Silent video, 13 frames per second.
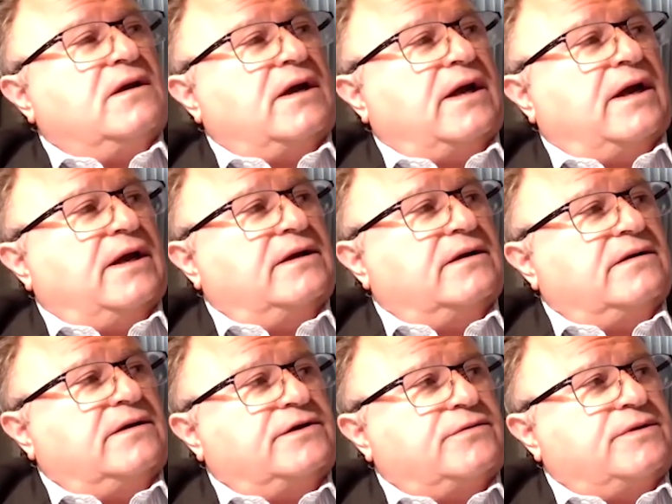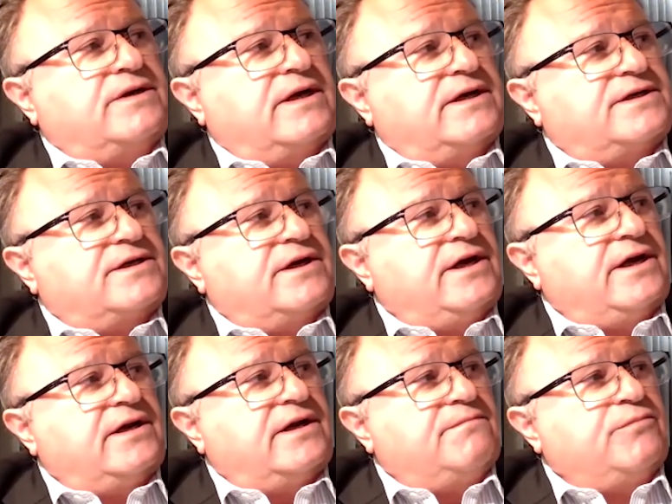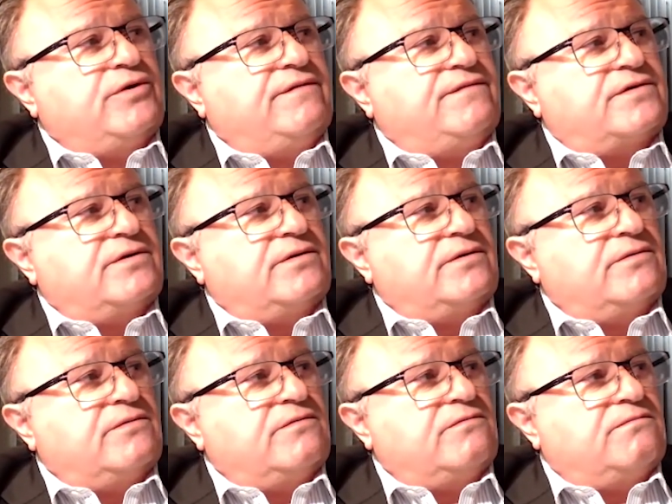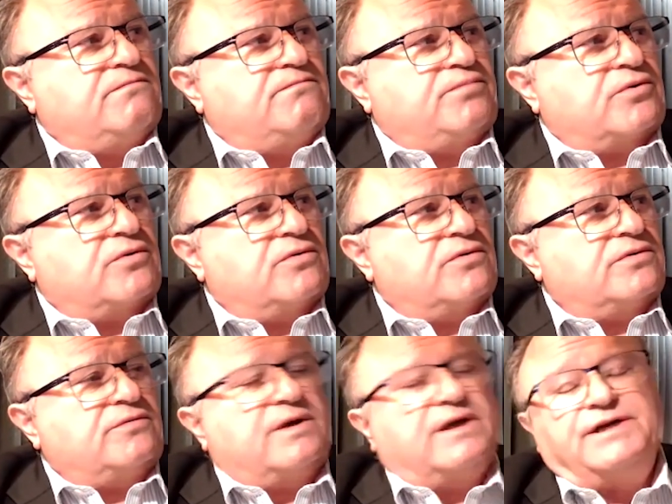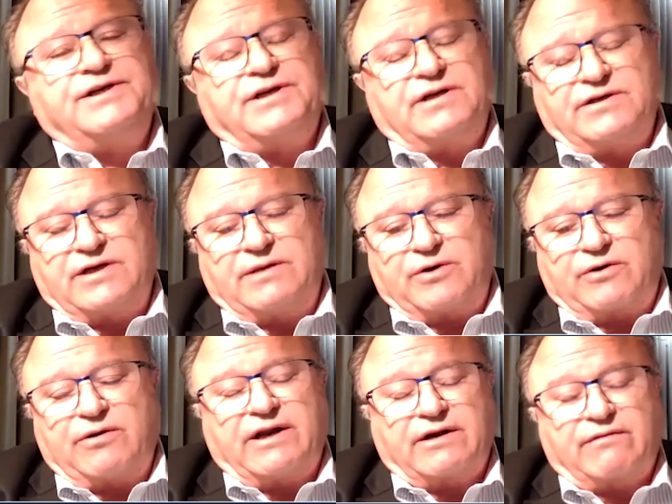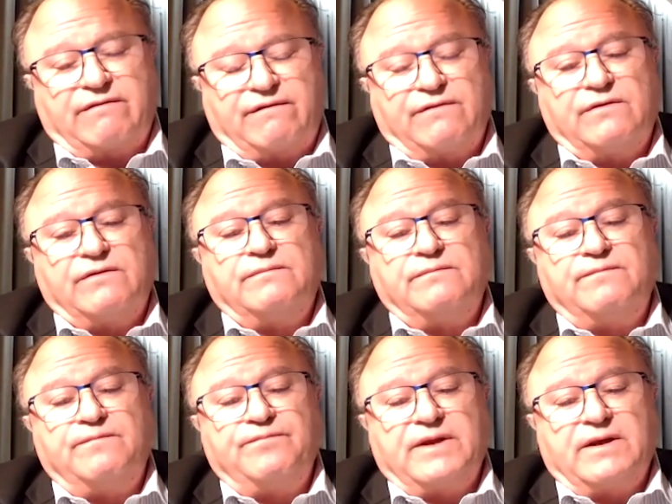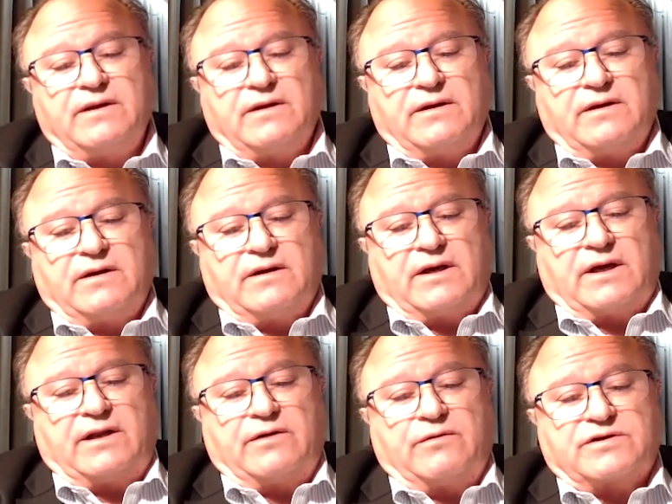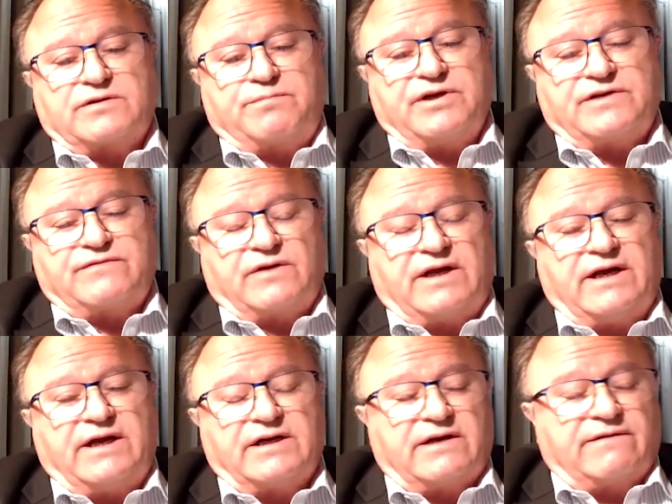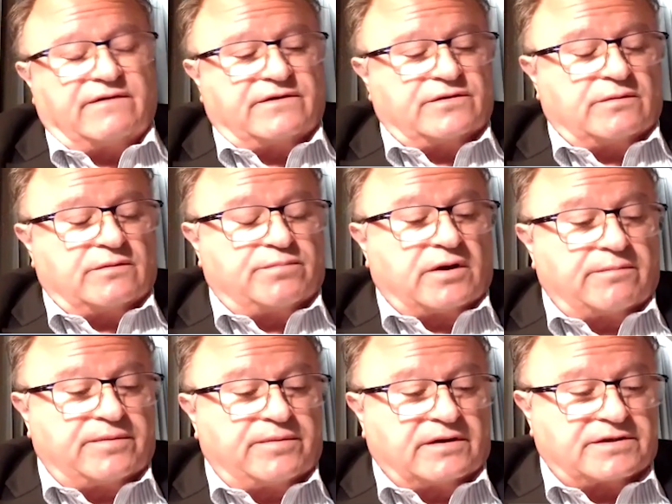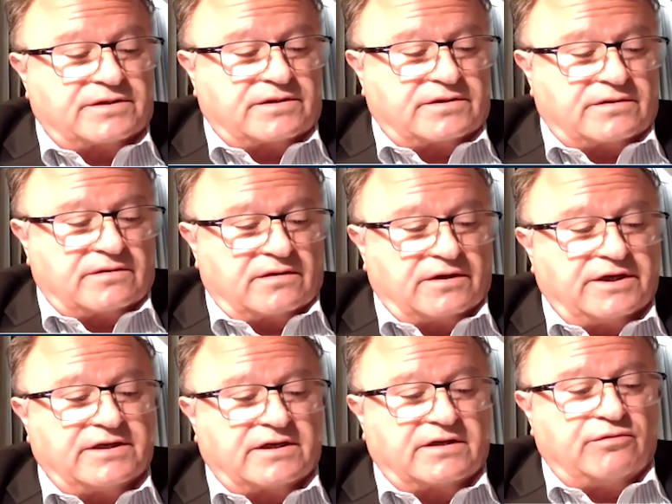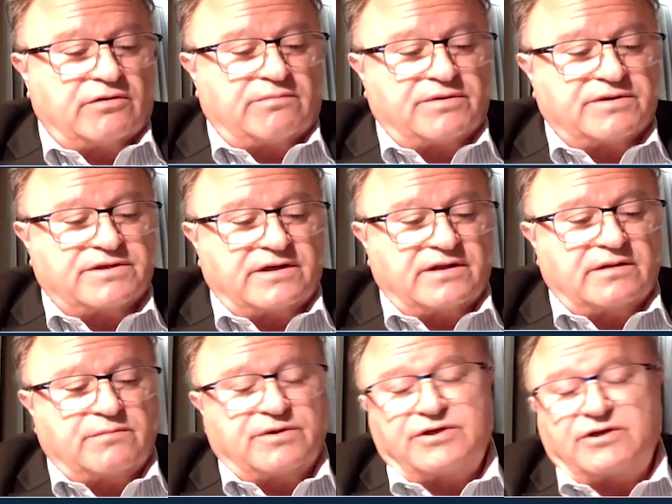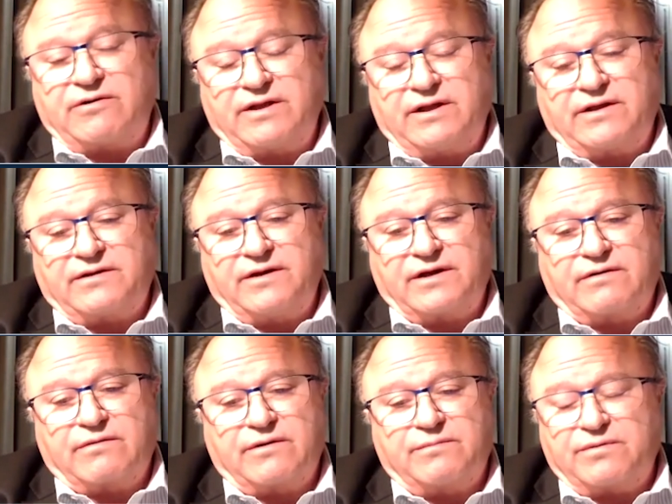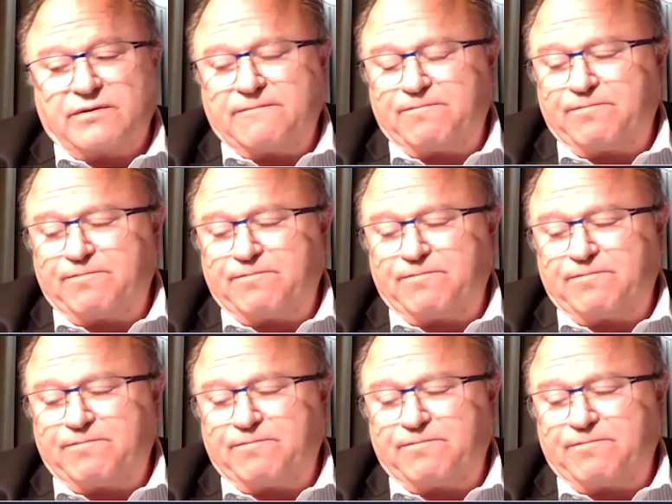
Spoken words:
And in 2018, it moved to broad-ranging democratic reform. And there was a peaceful handover to a populist leader who represented the majority ethnic group.